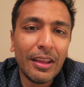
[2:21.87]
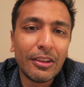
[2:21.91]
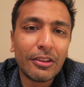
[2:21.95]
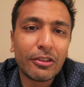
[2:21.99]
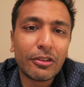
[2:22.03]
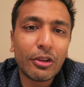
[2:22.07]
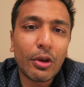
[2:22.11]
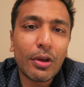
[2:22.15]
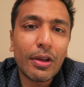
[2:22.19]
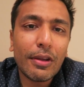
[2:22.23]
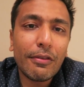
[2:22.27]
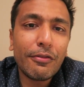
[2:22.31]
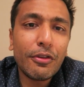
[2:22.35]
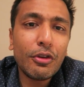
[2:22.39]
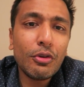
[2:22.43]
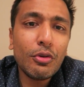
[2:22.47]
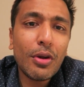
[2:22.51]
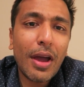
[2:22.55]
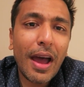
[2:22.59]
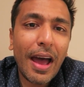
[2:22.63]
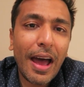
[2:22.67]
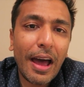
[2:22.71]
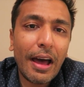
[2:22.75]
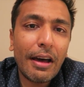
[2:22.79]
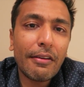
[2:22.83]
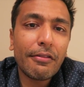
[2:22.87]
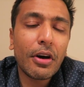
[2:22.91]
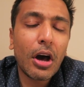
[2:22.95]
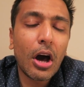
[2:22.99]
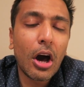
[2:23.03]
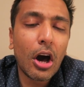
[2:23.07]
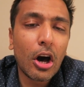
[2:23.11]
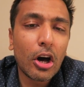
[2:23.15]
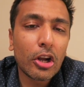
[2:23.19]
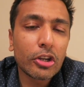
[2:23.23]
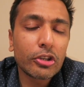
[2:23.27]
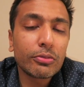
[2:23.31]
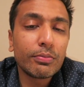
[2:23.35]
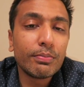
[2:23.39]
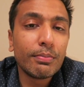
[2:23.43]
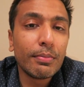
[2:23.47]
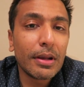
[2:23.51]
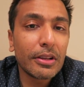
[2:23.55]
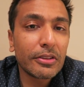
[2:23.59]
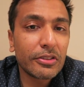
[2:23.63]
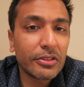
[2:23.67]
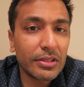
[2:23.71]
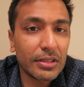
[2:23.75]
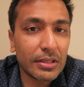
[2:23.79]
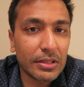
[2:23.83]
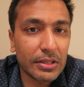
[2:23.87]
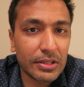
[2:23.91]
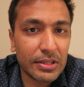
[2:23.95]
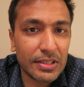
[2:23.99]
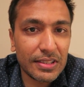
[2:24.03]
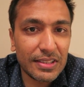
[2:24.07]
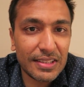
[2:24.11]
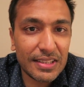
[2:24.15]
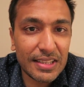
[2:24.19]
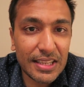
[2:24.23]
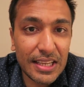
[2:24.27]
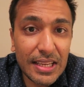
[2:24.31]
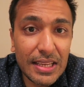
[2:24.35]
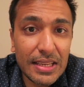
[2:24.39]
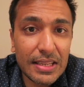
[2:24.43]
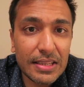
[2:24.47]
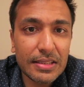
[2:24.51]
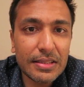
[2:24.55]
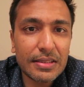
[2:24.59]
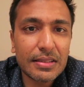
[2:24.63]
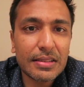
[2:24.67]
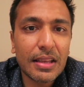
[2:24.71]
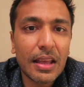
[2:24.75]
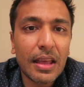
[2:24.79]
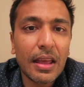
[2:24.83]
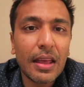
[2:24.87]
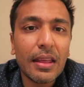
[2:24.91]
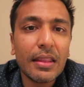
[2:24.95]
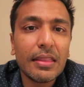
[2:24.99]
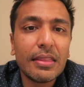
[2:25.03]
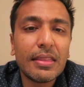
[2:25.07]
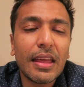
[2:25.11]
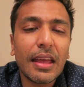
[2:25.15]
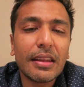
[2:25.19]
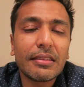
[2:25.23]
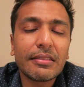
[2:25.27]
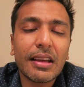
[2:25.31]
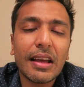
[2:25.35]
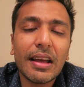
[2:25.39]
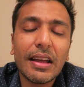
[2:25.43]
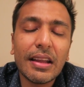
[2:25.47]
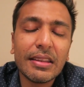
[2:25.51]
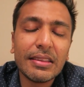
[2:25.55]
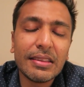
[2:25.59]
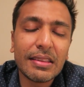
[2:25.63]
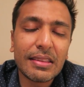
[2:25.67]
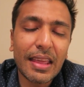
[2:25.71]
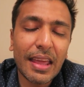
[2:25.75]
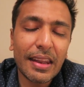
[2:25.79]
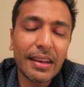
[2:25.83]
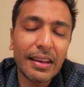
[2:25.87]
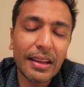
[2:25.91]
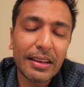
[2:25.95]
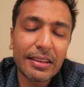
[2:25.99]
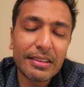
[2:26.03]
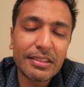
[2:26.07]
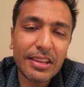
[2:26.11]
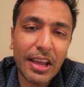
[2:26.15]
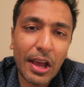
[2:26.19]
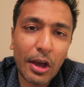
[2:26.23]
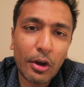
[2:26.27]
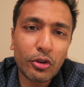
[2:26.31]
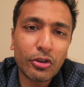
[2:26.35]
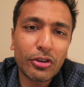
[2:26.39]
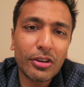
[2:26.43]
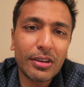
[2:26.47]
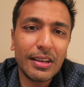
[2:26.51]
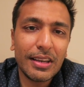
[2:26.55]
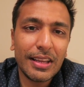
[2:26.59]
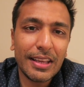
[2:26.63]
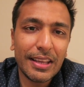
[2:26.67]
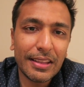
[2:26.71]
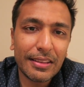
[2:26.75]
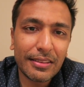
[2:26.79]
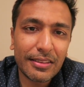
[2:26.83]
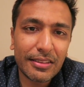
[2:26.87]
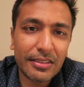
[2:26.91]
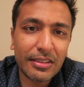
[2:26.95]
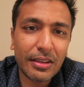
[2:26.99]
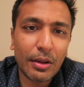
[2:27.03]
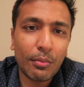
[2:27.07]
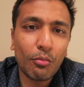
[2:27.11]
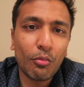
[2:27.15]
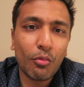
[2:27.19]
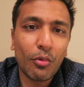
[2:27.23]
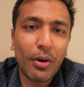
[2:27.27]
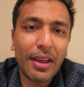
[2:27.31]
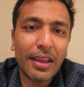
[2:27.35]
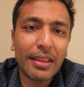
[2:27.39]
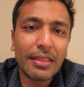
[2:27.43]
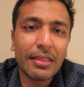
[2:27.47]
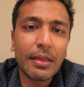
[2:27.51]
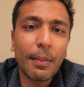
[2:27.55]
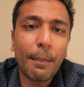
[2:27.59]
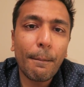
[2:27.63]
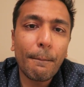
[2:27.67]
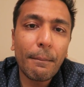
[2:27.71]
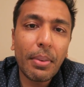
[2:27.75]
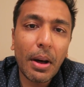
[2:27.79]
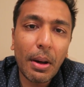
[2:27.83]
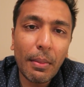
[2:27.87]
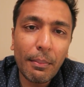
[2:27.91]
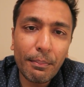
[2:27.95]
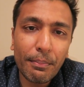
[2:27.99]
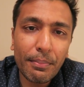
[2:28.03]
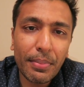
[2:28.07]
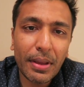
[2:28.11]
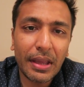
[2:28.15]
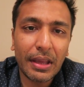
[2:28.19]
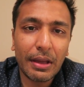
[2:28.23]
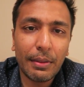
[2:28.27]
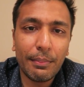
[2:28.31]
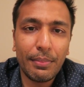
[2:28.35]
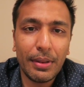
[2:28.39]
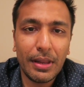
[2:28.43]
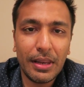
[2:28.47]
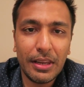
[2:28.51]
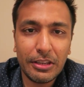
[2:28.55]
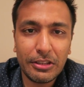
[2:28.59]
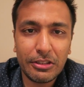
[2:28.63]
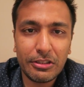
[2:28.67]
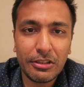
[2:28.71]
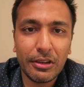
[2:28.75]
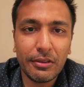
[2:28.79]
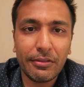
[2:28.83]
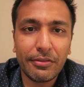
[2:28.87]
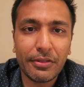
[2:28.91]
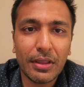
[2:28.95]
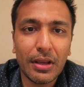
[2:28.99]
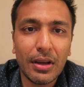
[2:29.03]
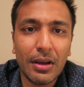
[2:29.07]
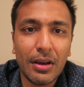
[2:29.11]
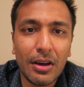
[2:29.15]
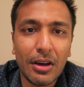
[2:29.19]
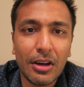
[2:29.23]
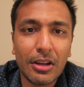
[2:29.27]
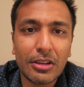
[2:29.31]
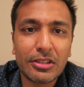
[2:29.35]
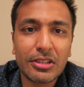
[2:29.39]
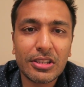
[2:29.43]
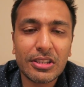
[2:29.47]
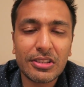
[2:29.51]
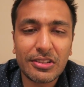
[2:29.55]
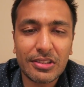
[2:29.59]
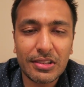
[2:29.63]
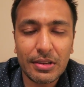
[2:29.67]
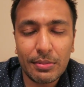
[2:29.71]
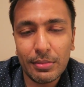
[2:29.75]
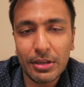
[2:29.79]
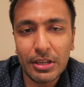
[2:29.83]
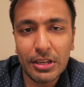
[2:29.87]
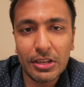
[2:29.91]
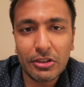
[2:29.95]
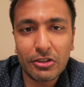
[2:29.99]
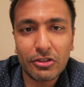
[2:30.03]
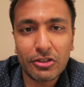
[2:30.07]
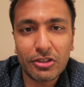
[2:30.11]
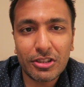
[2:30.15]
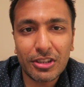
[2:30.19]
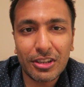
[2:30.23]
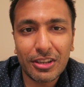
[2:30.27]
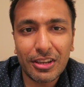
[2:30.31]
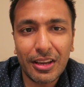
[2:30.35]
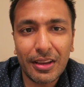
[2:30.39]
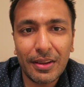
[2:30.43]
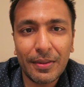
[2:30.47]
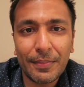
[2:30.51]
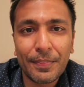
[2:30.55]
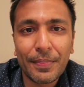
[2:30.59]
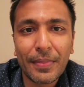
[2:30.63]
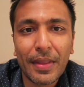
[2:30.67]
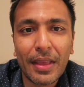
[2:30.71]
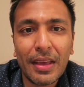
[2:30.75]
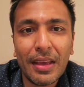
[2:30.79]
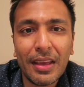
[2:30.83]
So if you have heart muscle disease, then undoubtedly in some way the pumping ability of the heart is diminished, okay?